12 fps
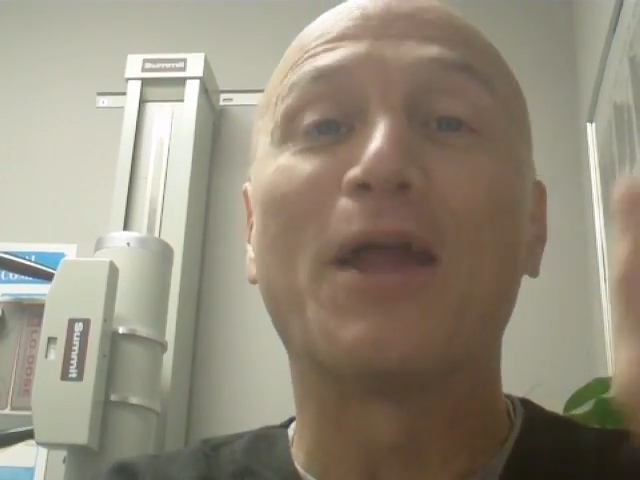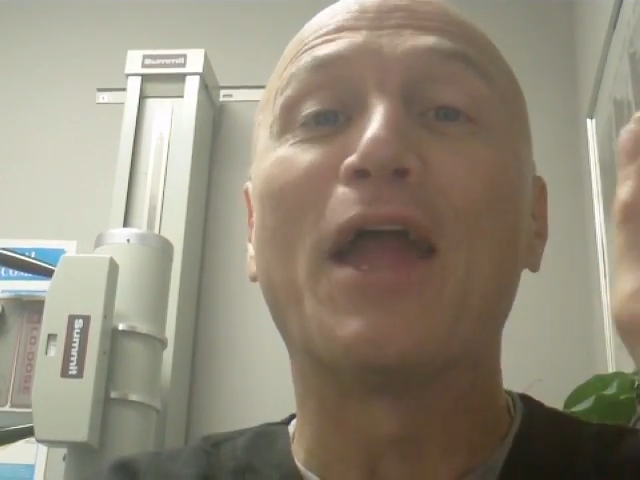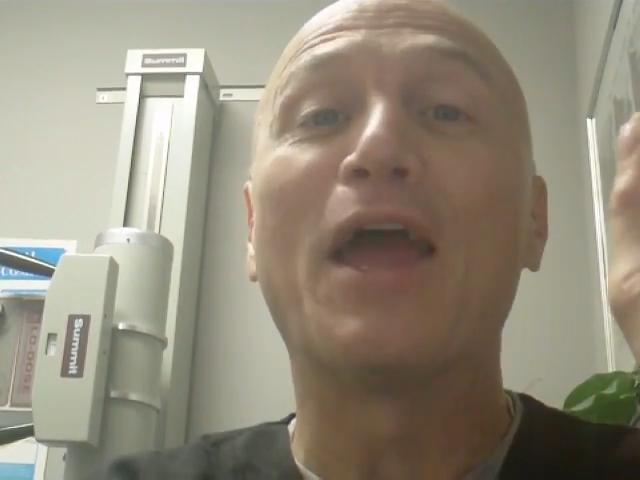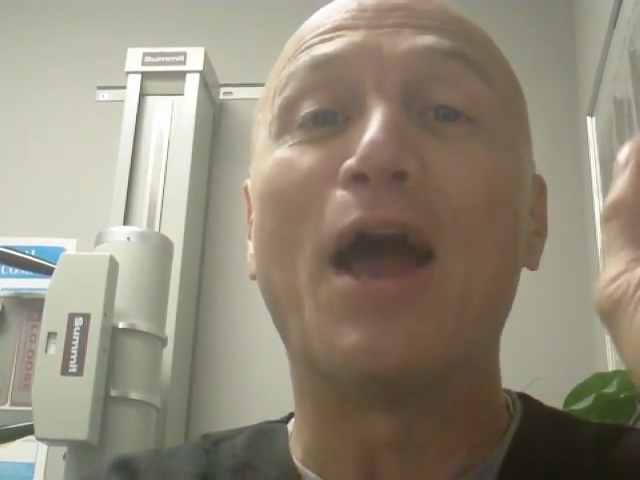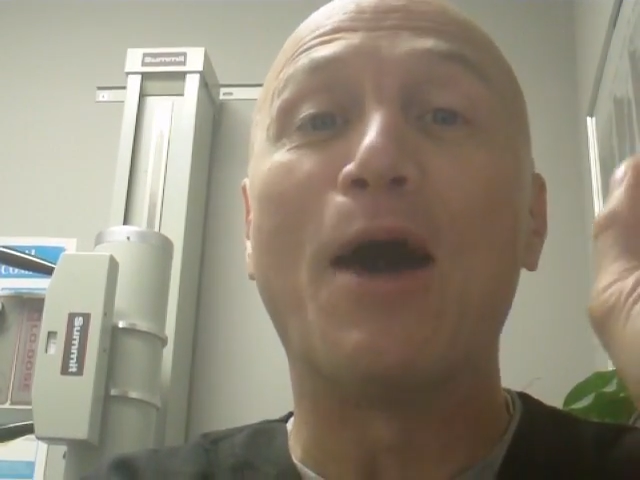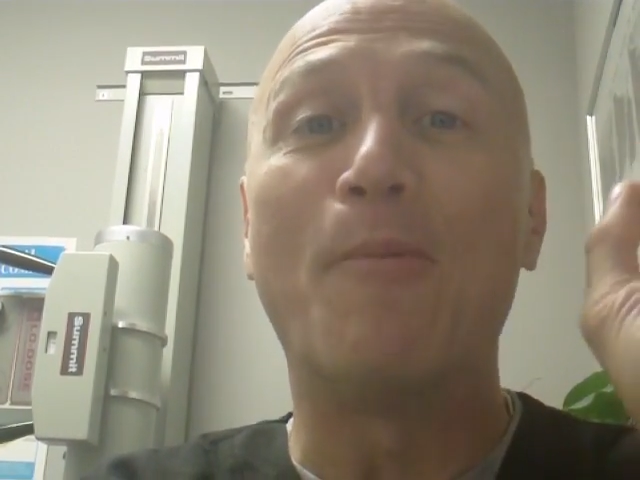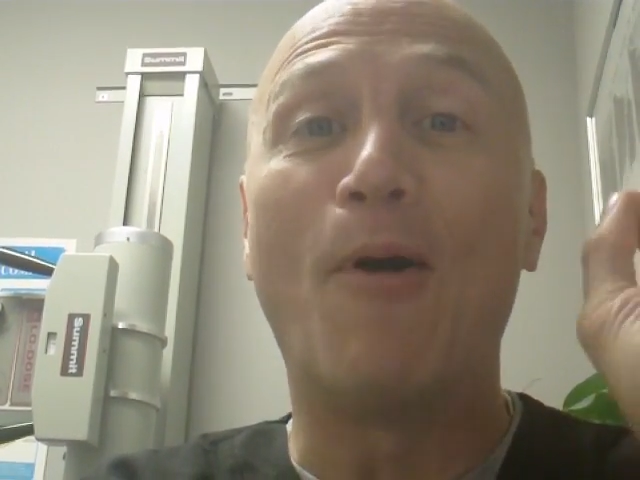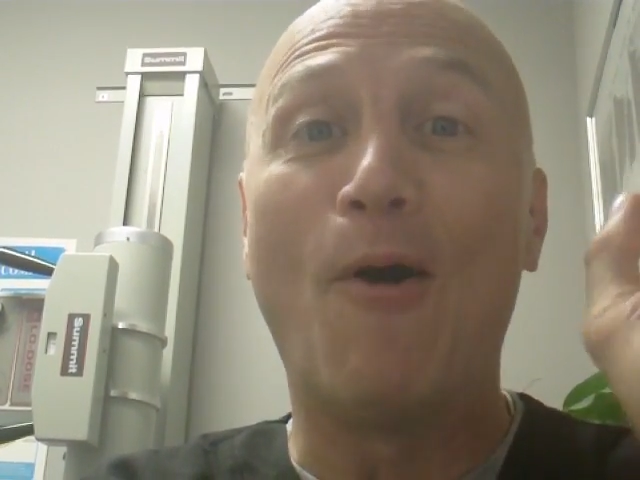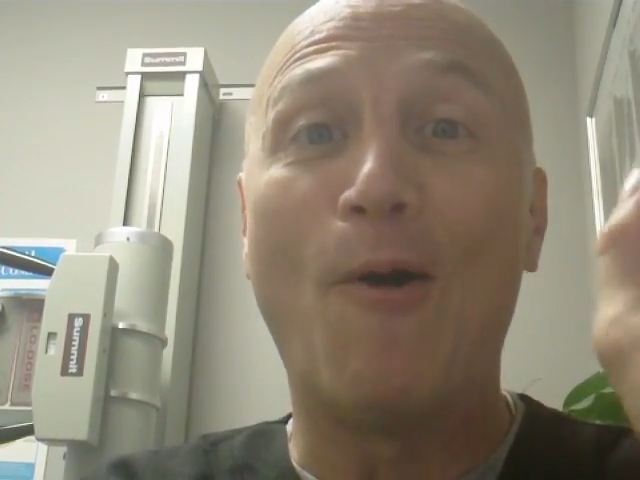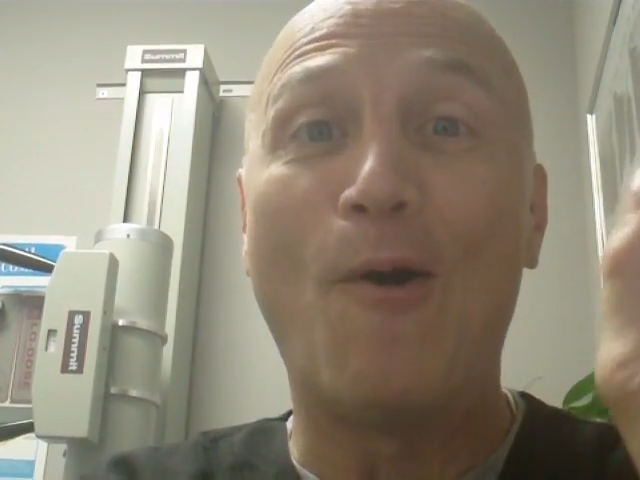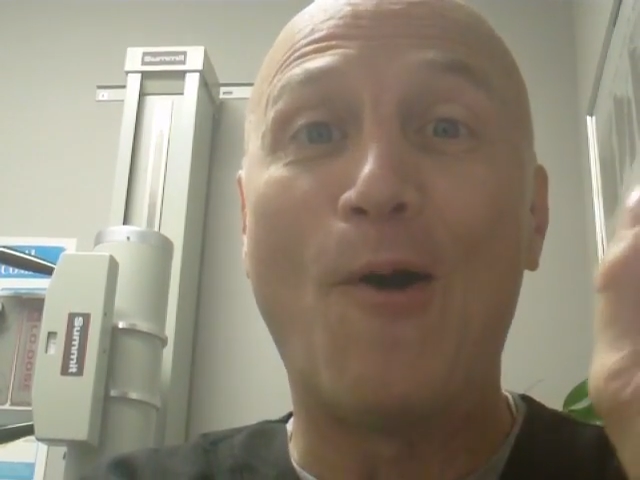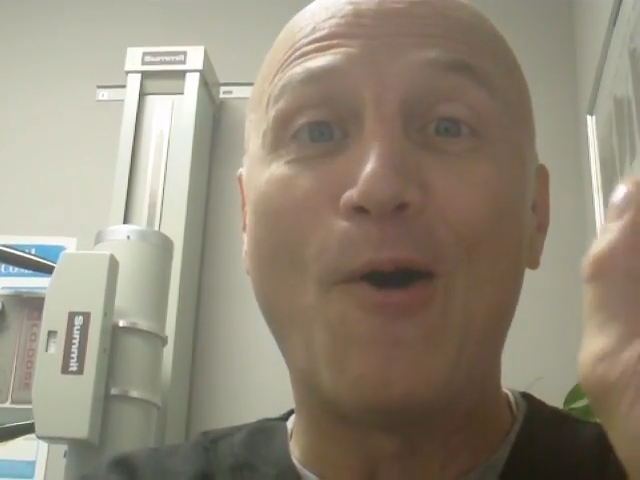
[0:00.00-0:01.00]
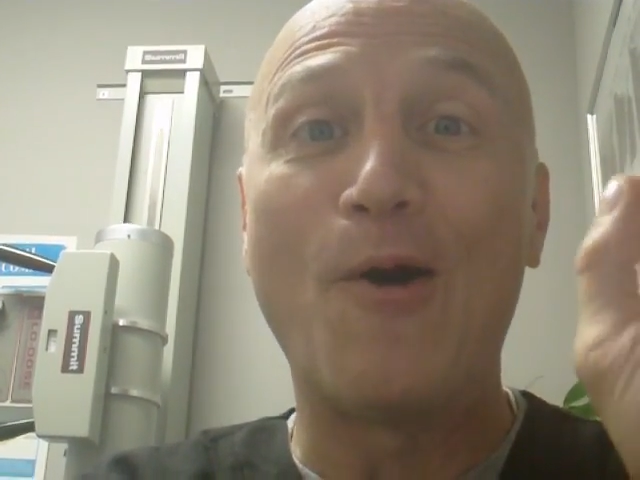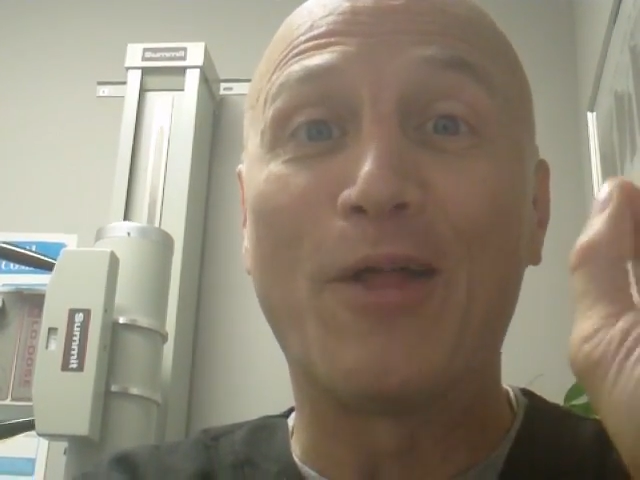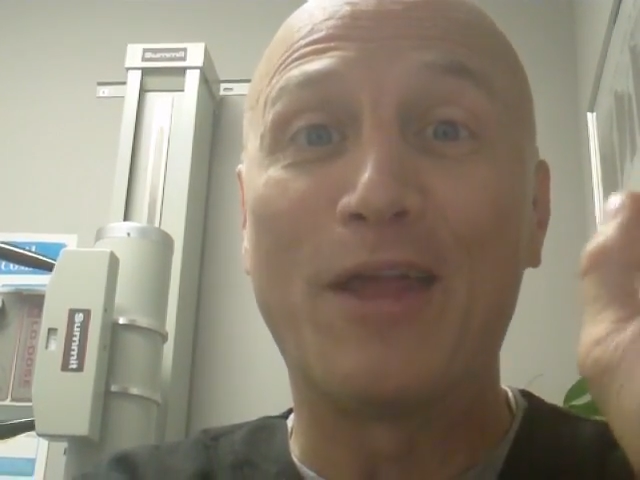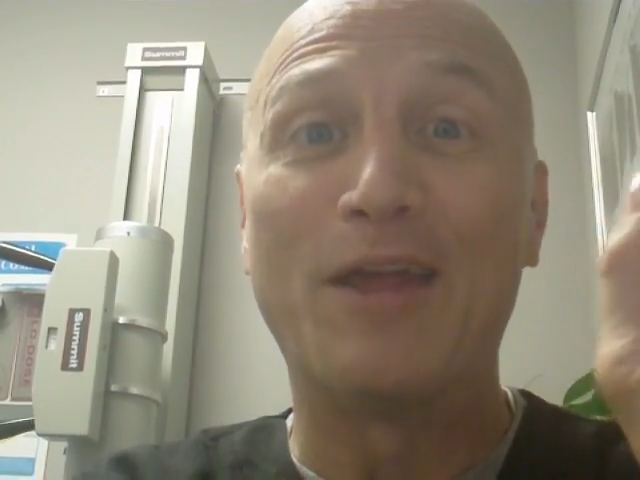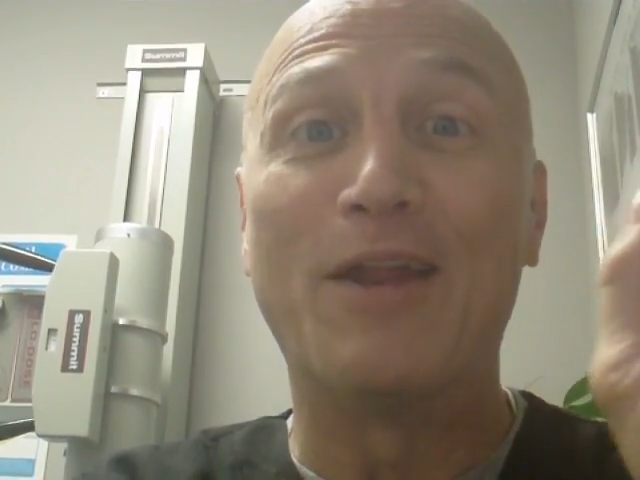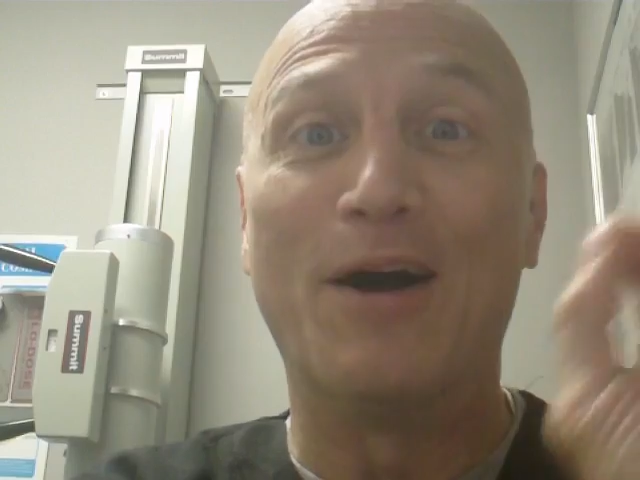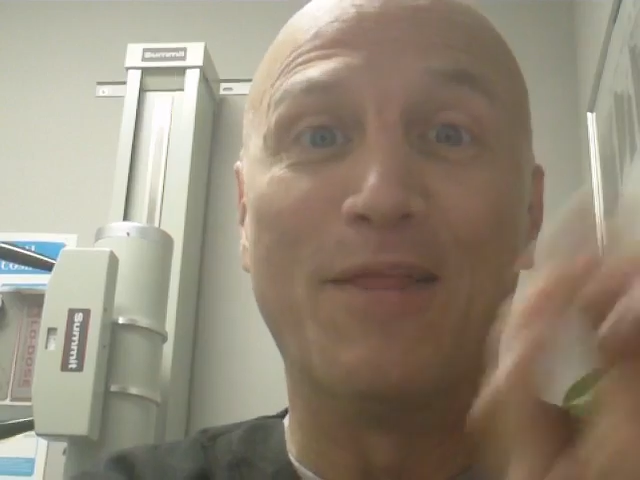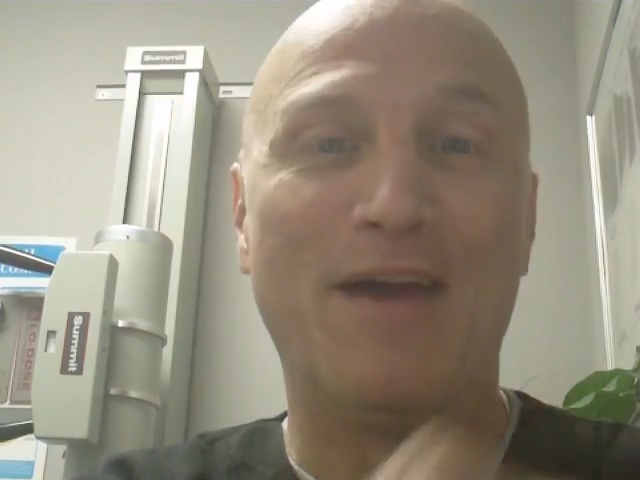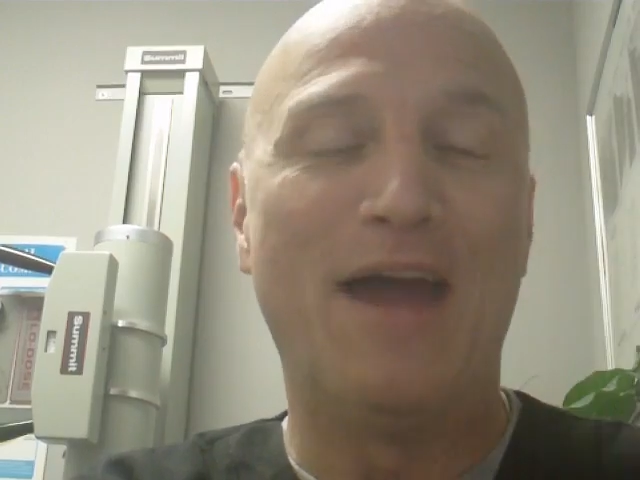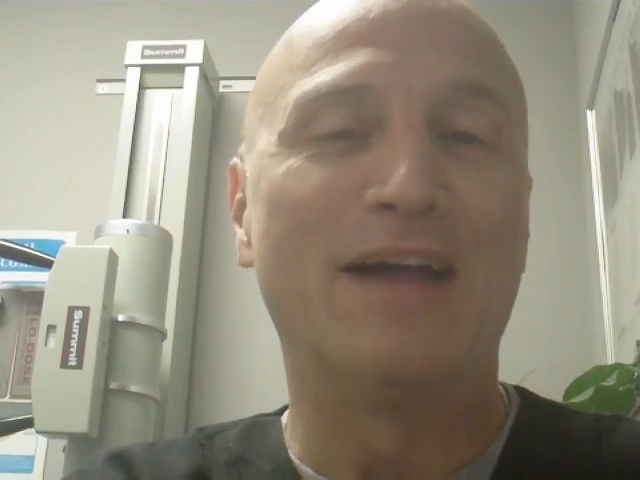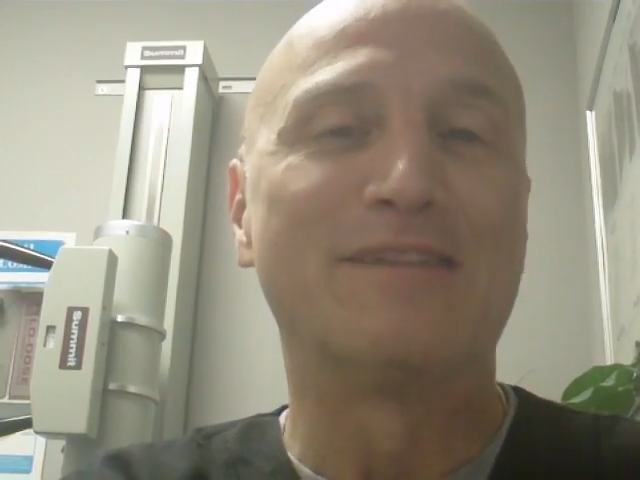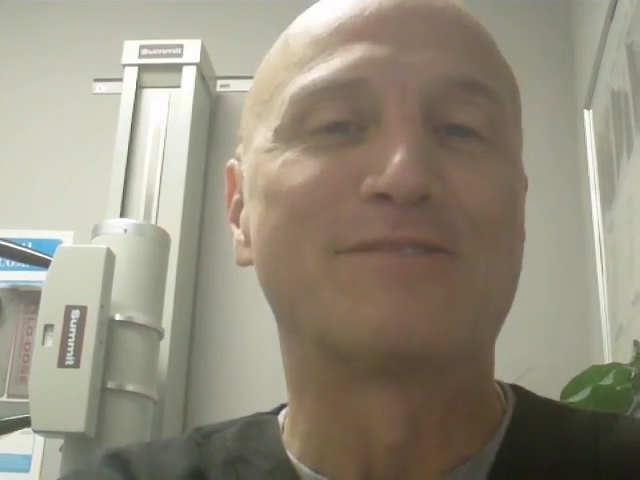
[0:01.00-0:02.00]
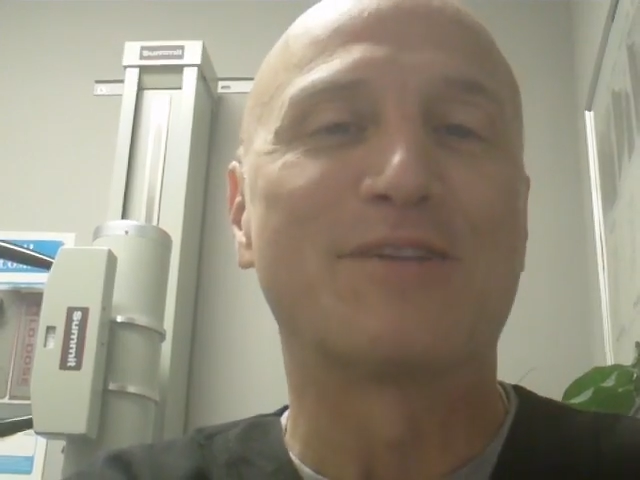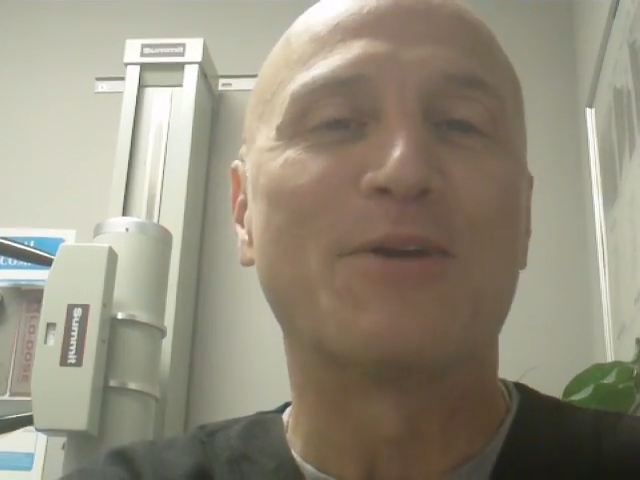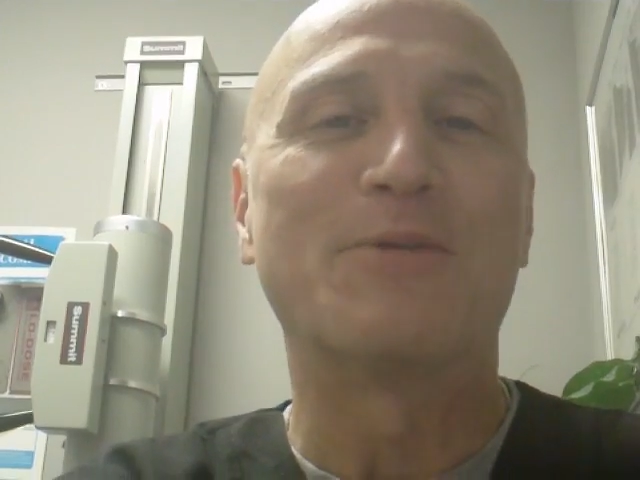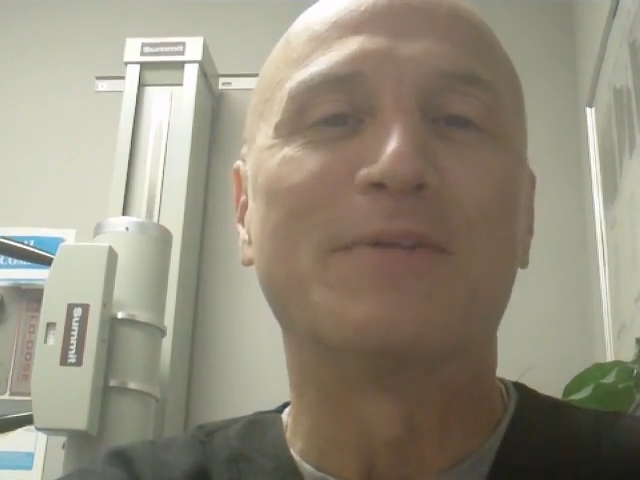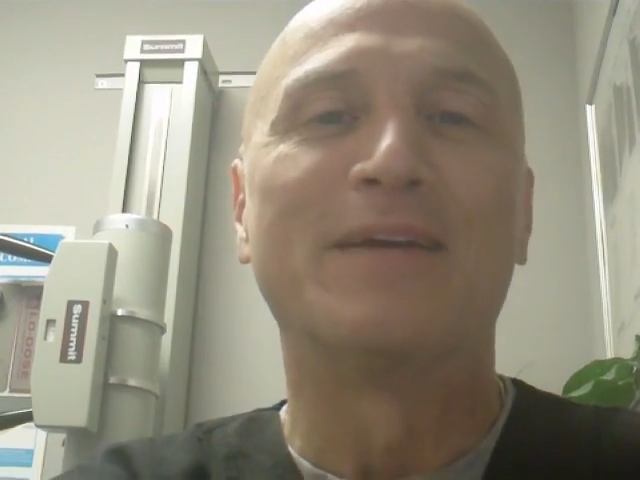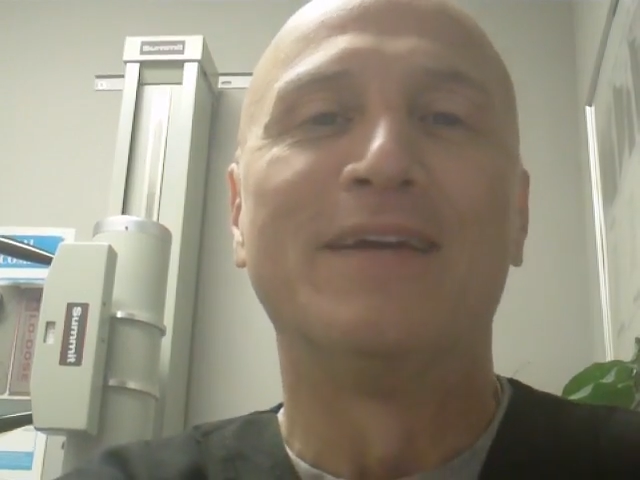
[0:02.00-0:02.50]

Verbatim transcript: and I'm all in on that. So,